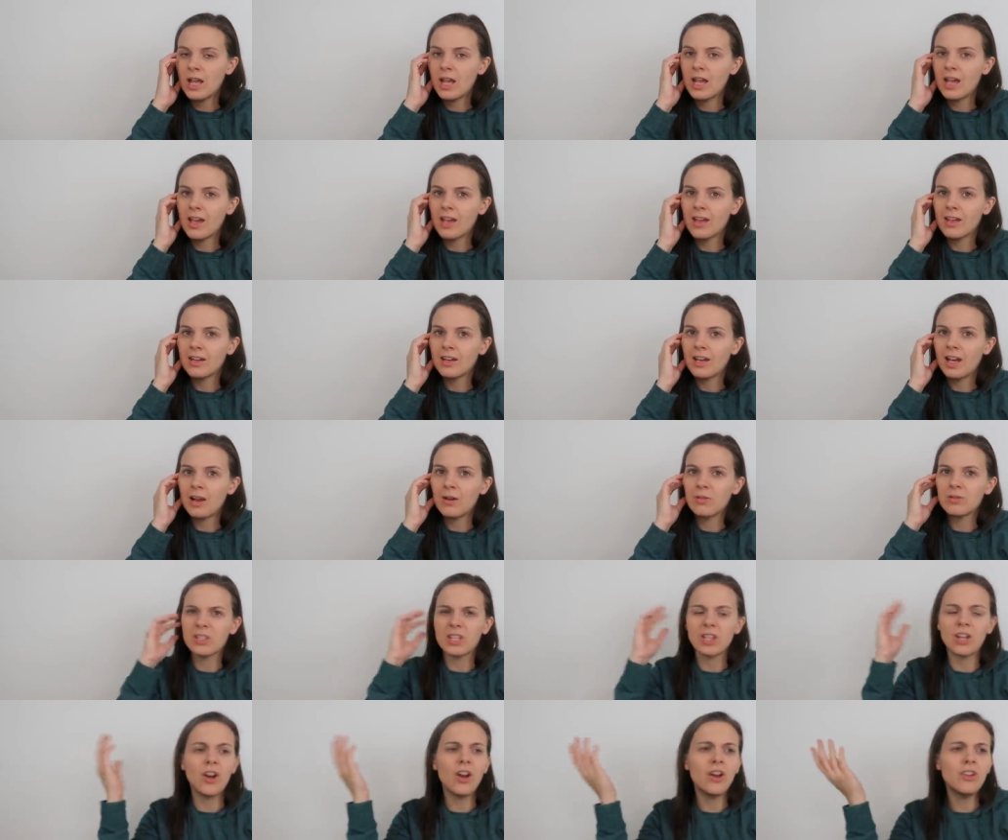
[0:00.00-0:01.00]
And I
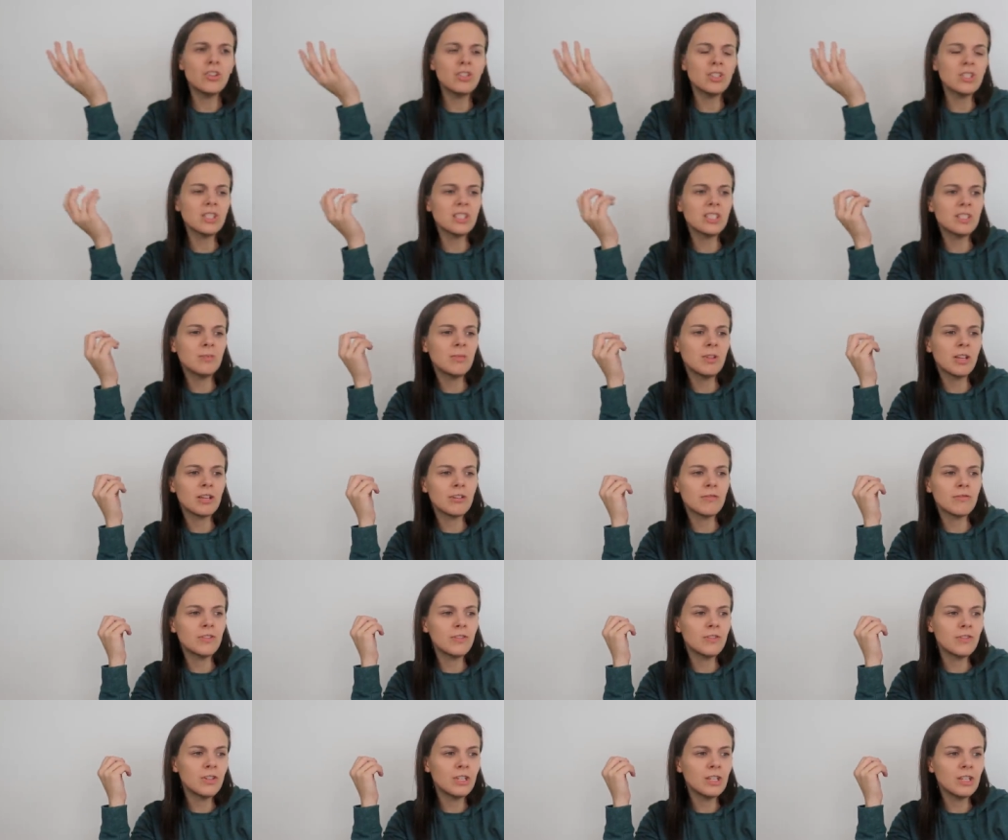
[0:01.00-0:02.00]
was like, I'll just list them like
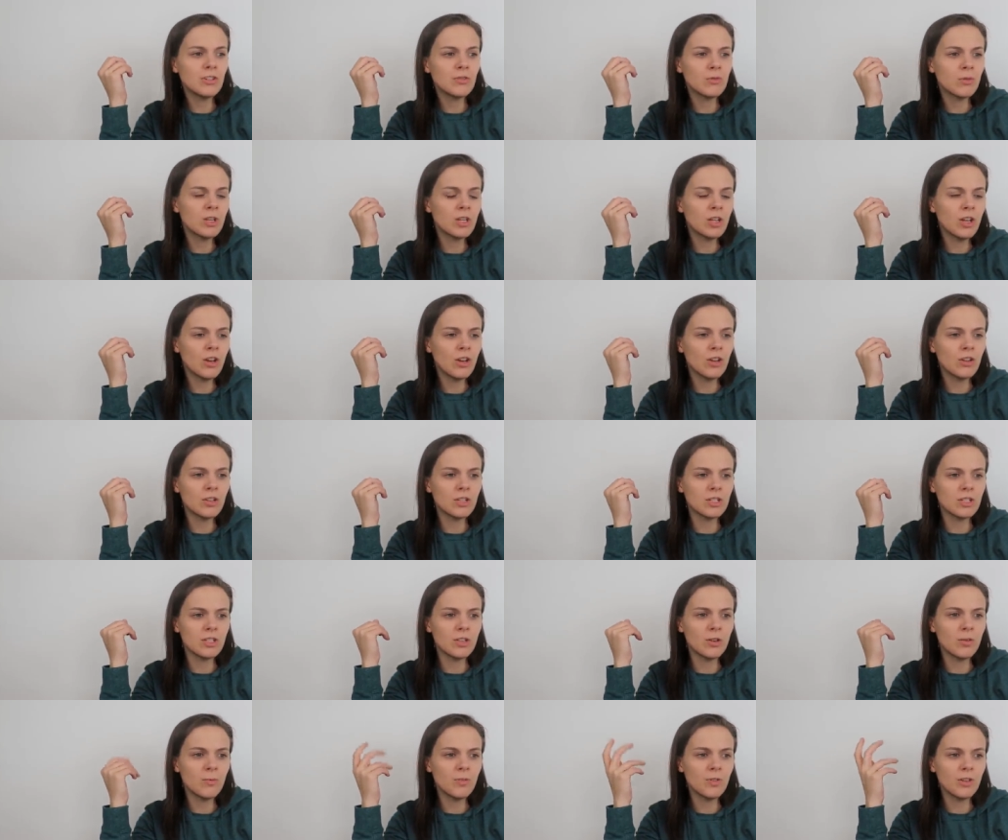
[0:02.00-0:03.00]
15,
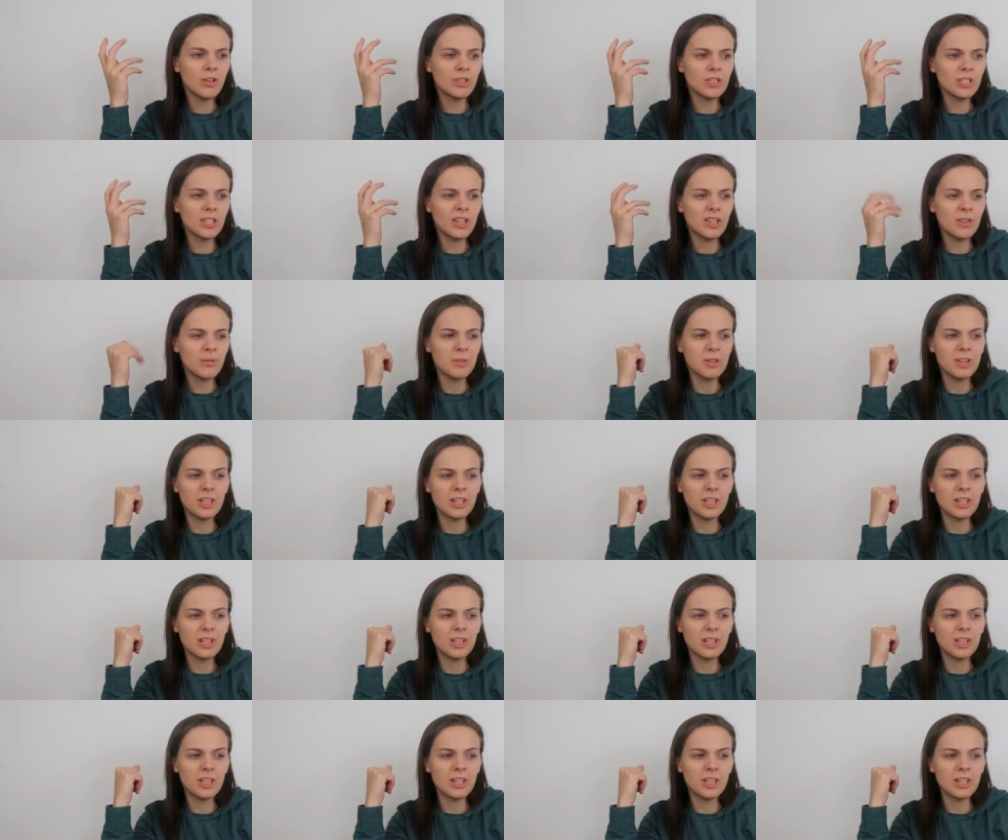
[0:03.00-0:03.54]
$20 and hopefully I'll sell them.